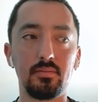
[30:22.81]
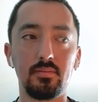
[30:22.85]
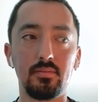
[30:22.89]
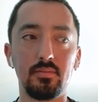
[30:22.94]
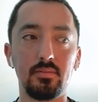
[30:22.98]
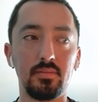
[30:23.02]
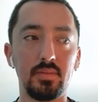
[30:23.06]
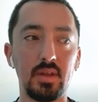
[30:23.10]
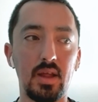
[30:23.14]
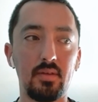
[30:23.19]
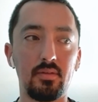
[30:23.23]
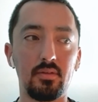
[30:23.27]

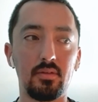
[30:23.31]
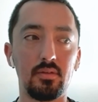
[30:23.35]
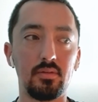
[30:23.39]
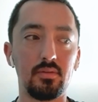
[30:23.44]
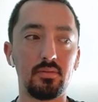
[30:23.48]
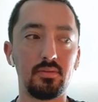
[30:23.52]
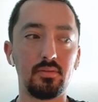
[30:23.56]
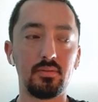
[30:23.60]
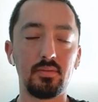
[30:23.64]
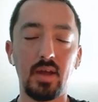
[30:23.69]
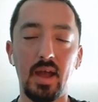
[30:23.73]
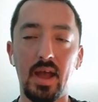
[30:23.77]
never
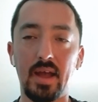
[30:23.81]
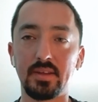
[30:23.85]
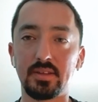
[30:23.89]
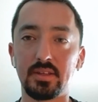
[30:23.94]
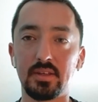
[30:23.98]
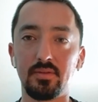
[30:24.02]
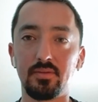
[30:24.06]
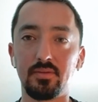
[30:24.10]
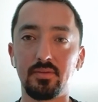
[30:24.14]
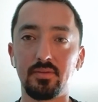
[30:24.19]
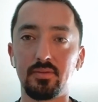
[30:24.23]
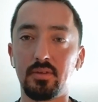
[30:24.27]

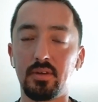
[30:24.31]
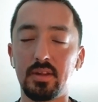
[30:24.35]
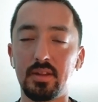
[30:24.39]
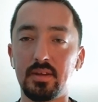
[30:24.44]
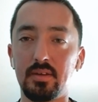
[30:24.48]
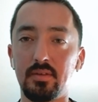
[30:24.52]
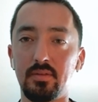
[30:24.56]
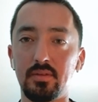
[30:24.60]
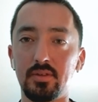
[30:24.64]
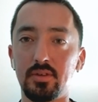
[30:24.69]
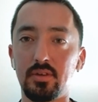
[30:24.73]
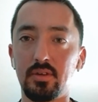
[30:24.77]
asking for anything
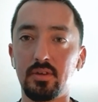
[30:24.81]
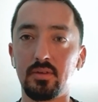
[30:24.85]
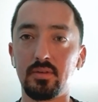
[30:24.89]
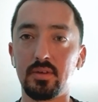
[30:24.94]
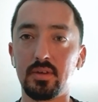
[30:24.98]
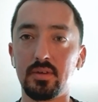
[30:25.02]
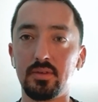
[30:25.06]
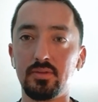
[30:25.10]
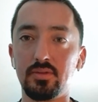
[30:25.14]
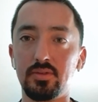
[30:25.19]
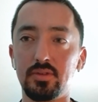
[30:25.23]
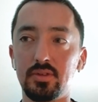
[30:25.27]
in return.
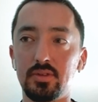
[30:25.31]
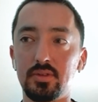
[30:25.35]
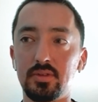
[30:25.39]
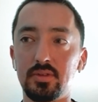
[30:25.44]
It